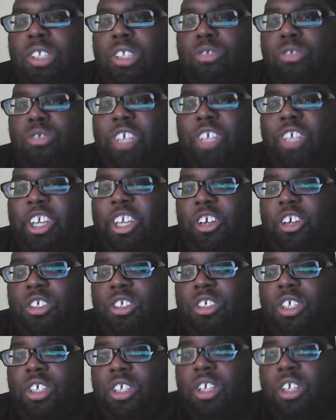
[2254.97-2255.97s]
than 3
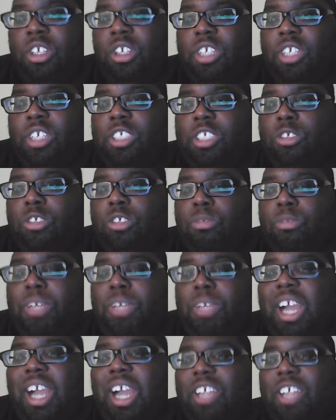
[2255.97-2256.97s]
years. That's
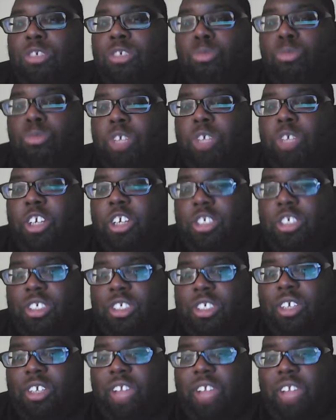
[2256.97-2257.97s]
beyond 2 years or
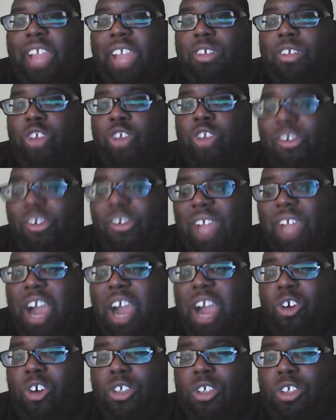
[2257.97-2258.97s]
something. Like Trey
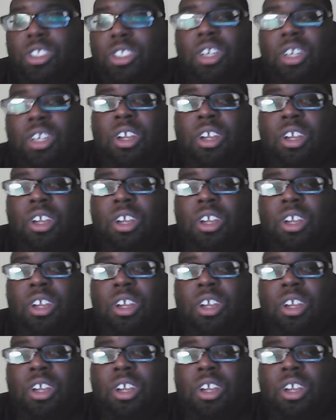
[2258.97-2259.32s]
Flowers,